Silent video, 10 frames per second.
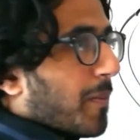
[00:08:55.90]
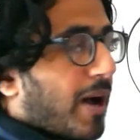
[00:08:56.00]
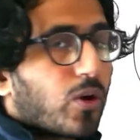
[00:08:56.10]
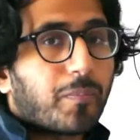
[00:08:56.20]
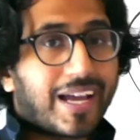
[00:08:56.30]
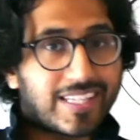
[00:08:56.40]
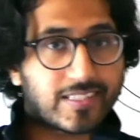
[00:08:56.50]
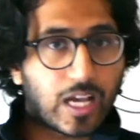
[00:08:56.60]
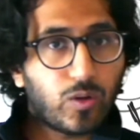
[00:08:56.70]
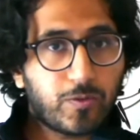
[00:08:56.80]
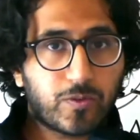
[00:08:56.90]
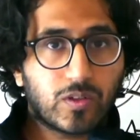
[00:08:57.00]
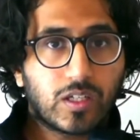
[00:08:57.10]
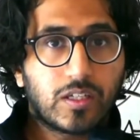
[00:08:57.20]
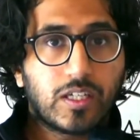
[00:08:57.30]
about myself
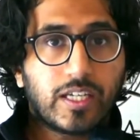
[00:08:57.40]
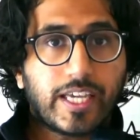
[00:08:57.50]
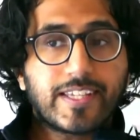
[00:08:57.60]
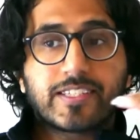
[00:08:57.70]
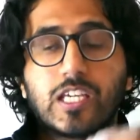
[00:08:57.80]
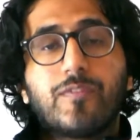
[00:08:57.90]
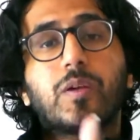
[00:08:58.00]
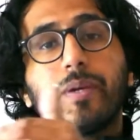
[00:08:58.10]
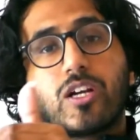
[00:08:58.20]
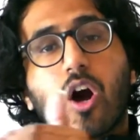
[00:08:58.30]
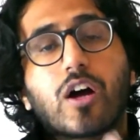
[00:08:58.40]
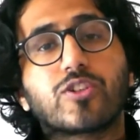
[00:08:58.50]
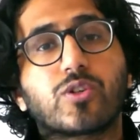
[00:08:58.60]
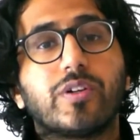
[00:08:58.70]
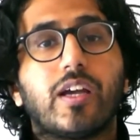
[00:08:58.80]
is giving me
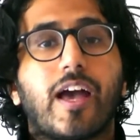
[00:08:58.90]
contrary